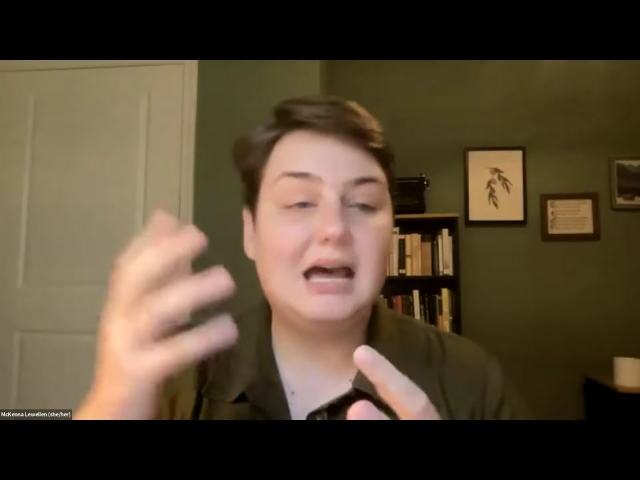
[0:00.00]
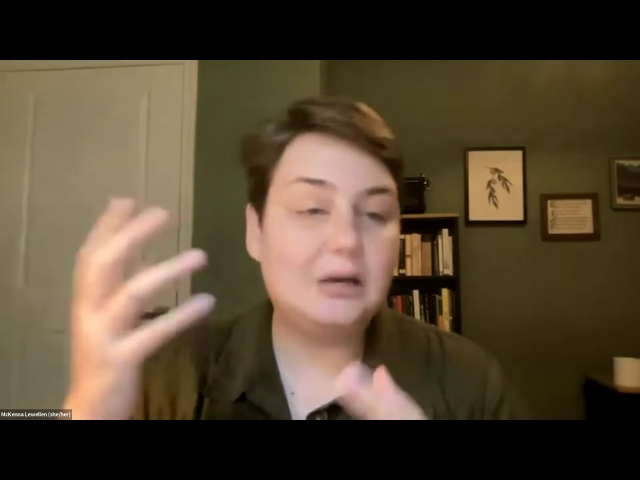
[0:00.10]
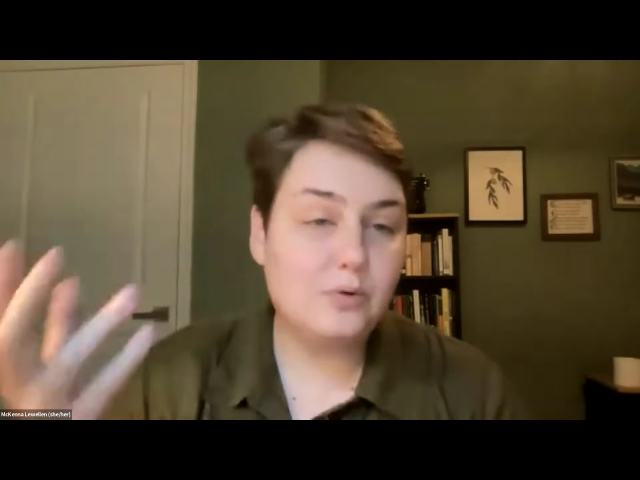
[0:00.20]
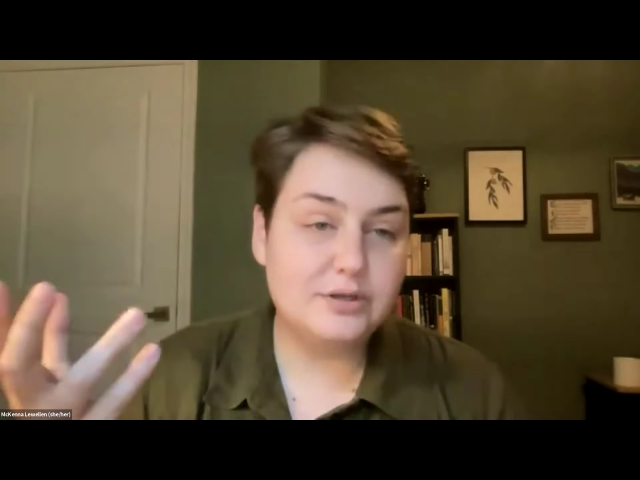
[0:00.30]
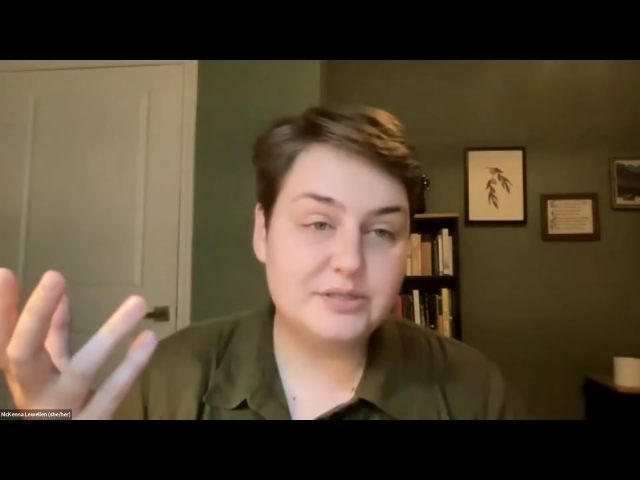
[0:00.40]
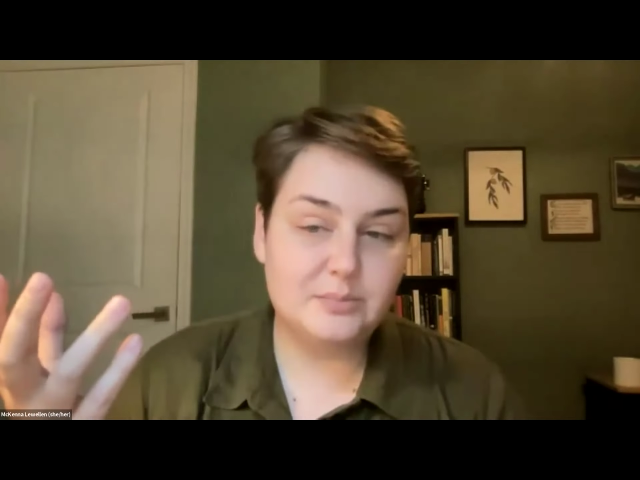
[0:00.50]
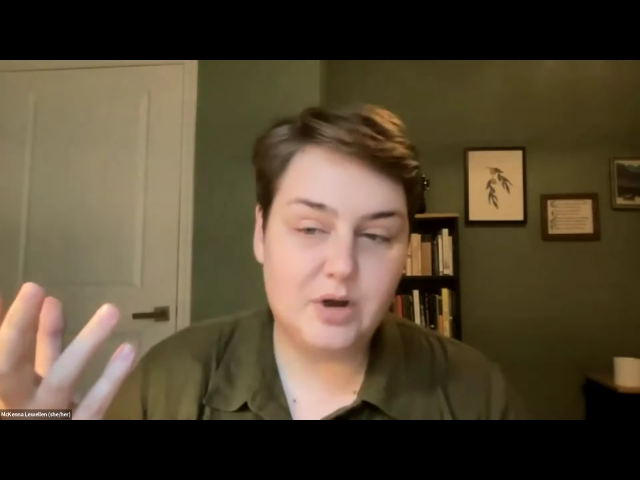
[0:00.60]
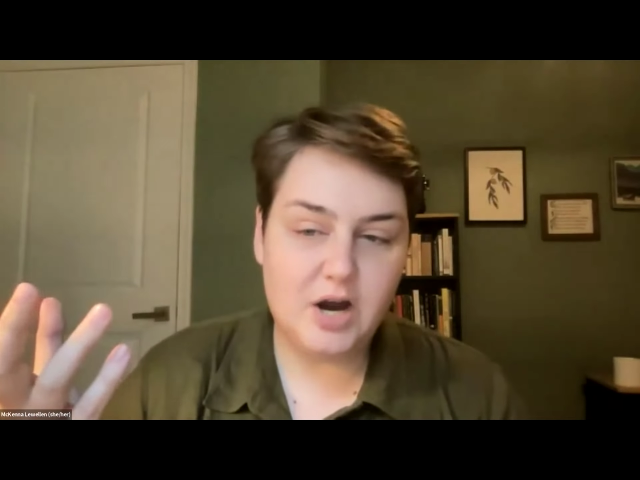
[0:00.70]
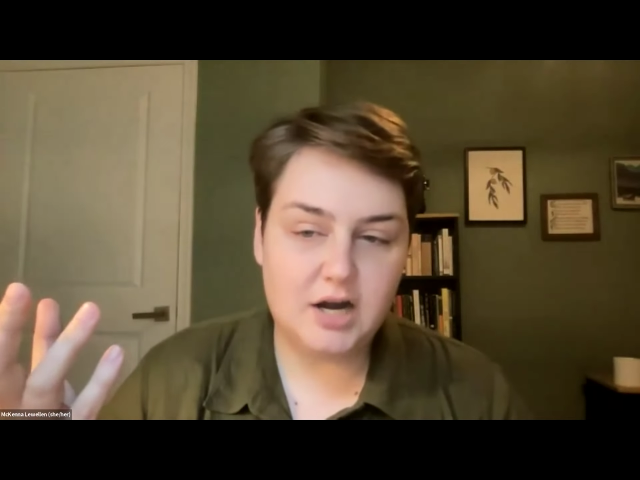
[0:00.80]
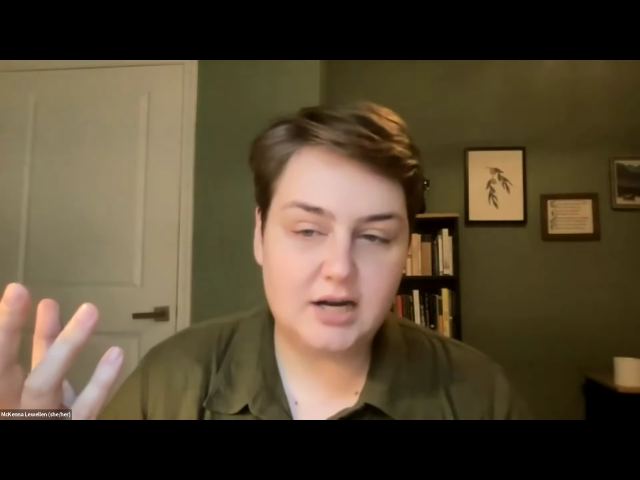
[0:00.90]
and Wilson
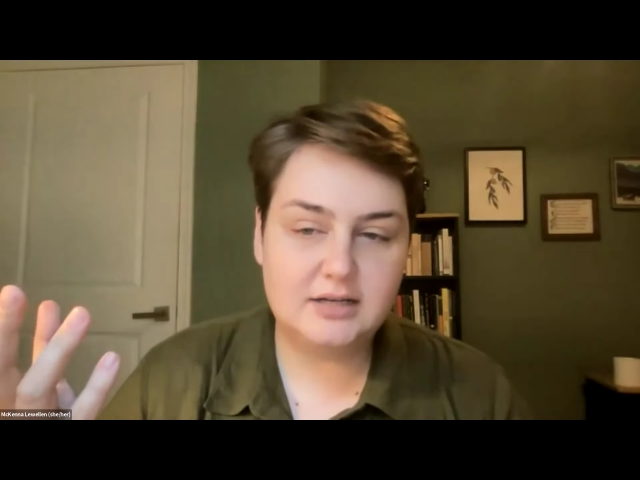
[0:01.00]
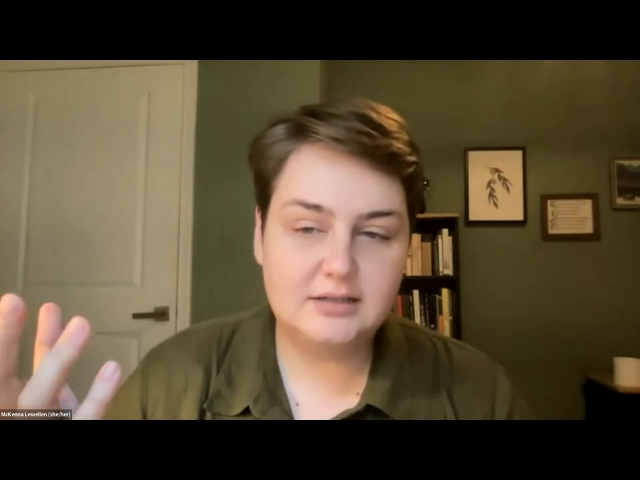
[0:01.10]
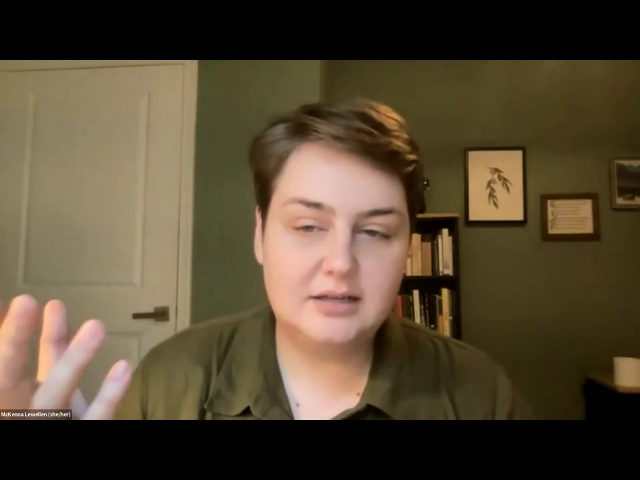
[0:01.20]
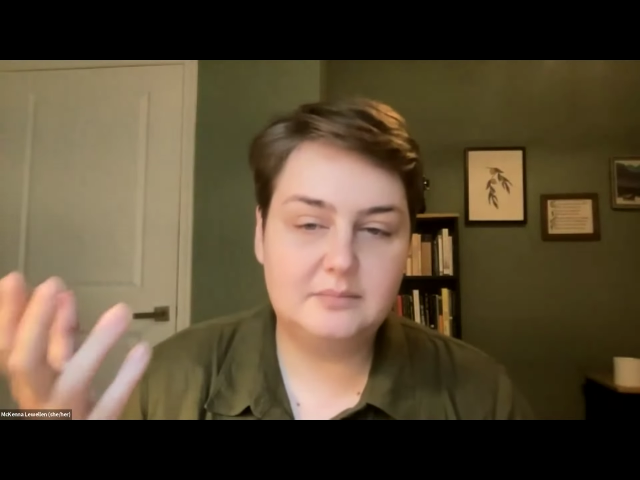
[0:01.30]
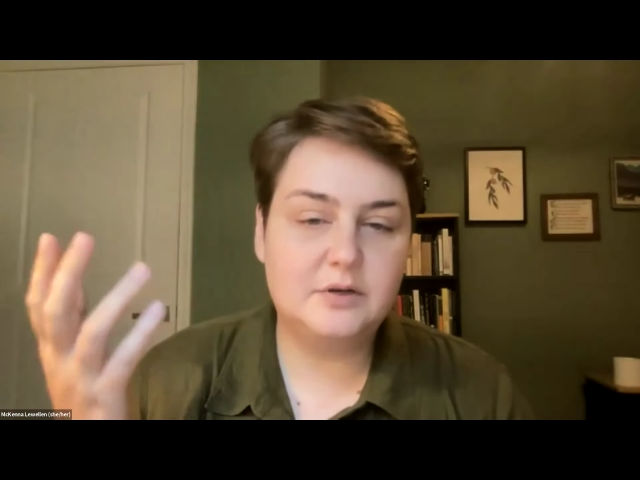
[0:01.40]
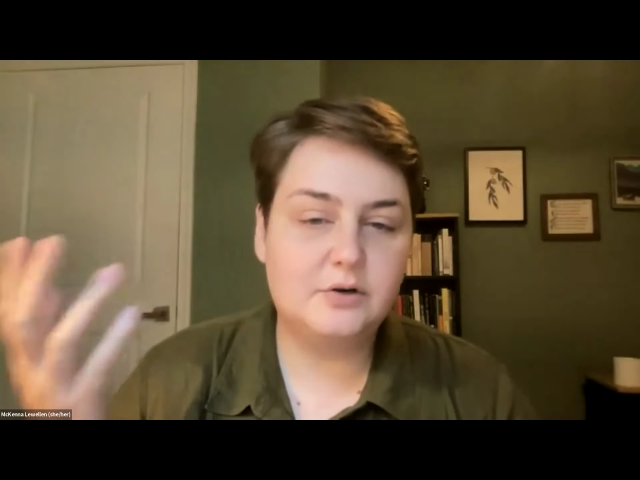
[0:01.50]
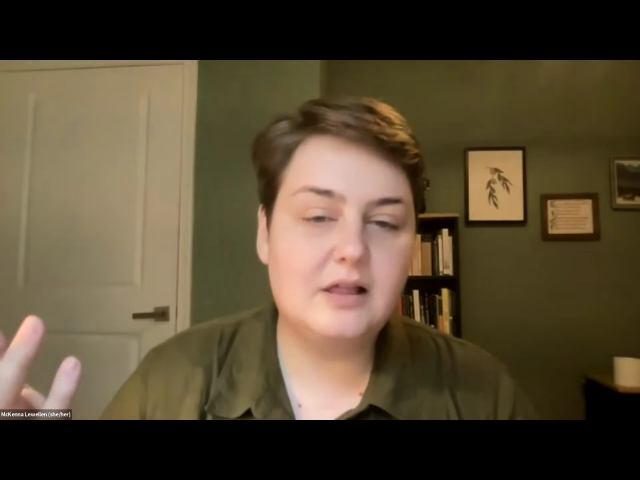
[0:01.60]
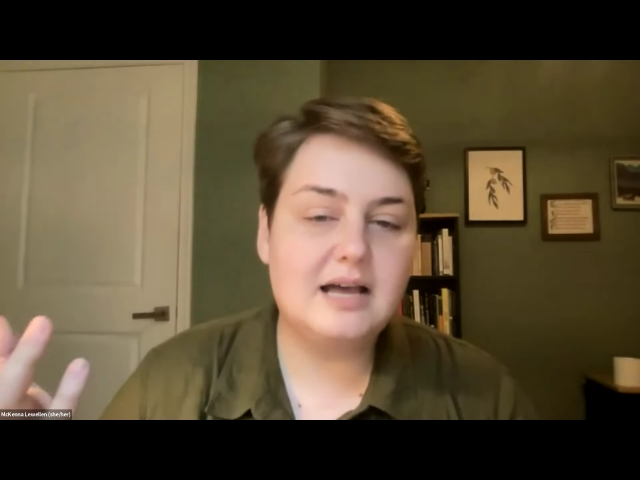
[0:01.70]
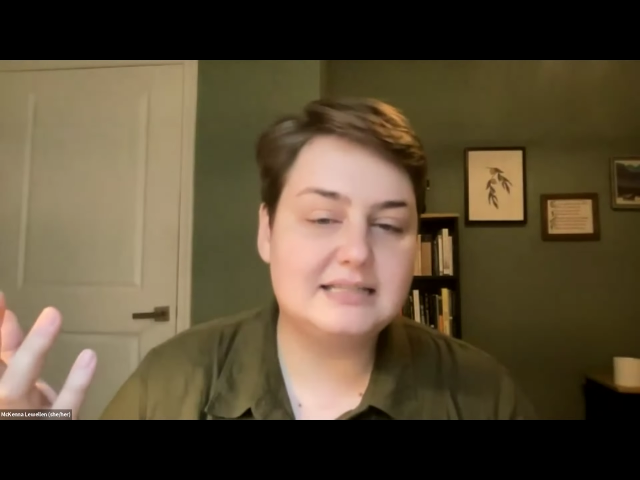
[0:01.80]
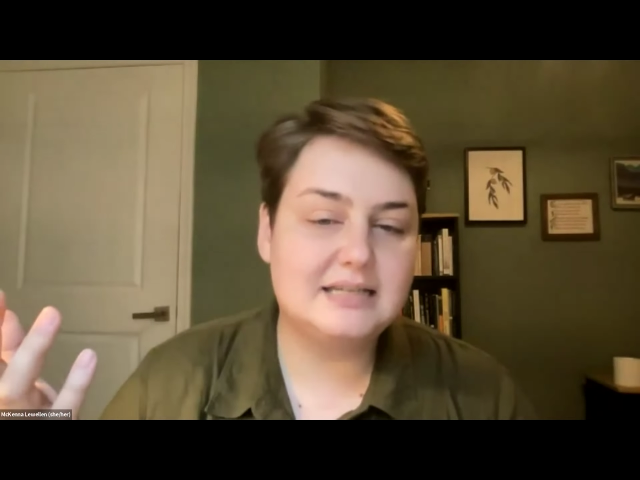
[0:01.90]
Park, a
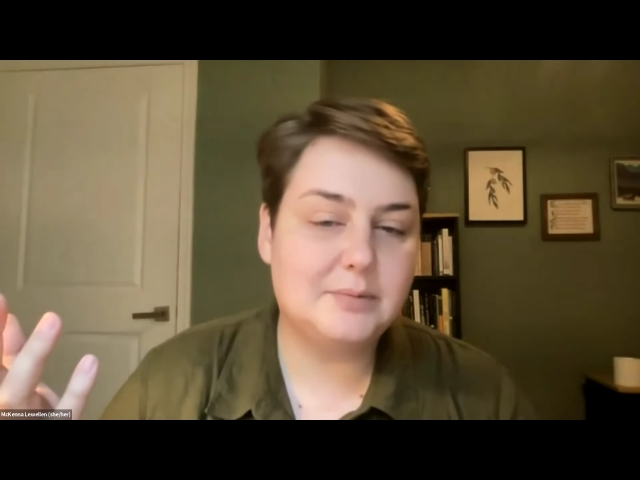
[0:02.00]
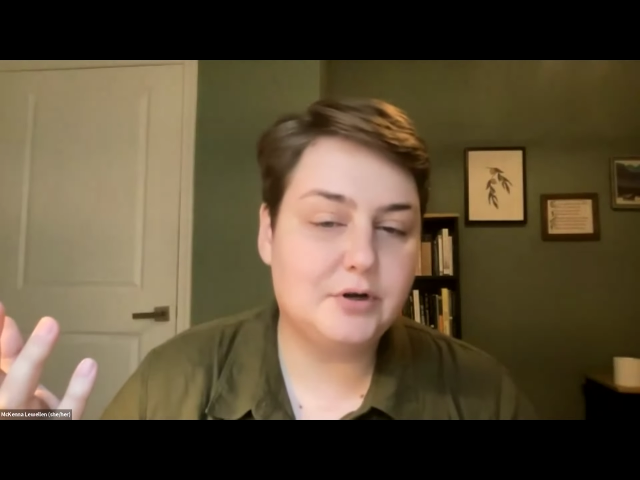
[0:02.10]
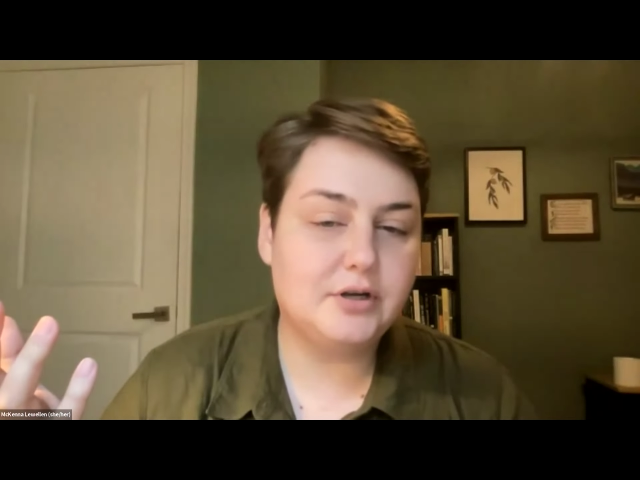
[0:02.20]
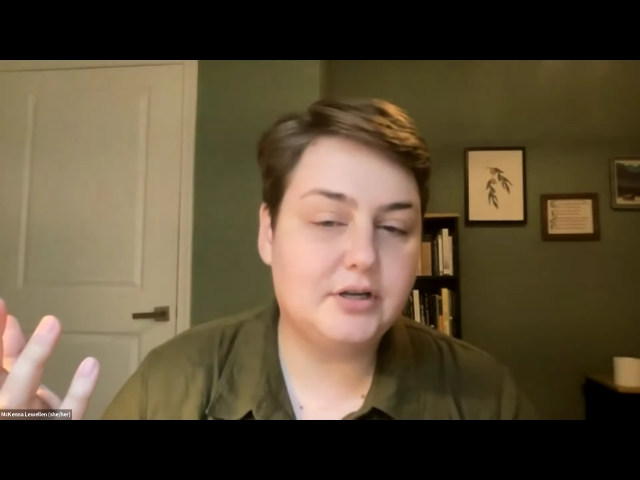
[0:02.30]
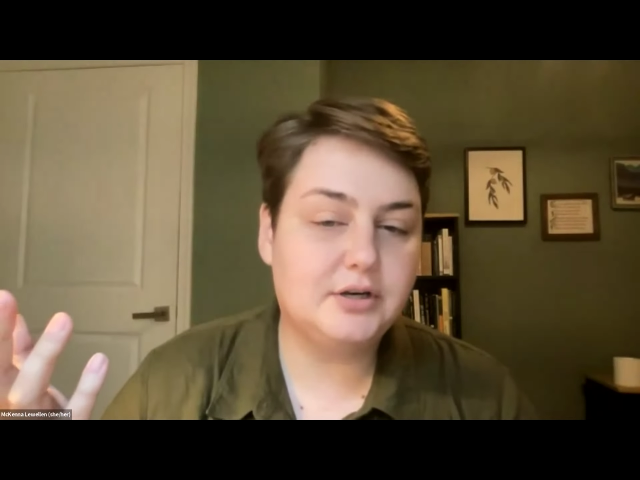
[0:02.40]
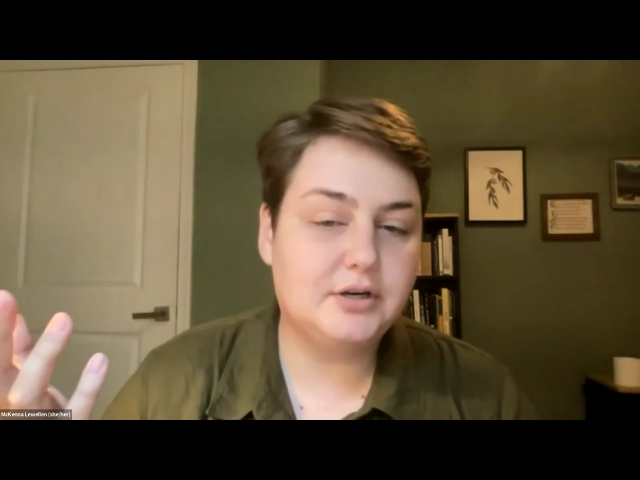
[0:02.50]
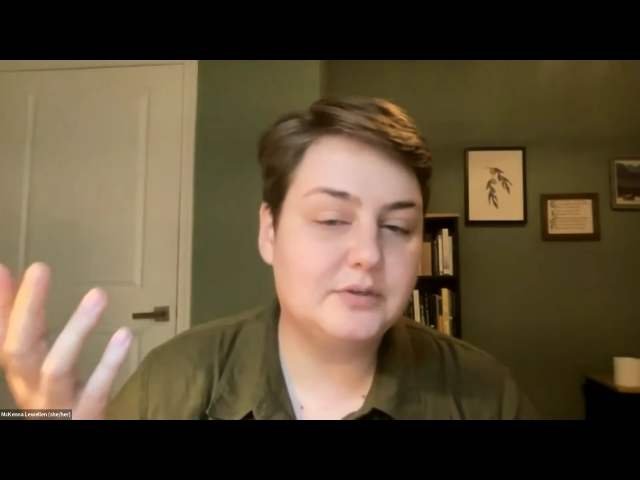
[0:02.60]
middle-class neighborhood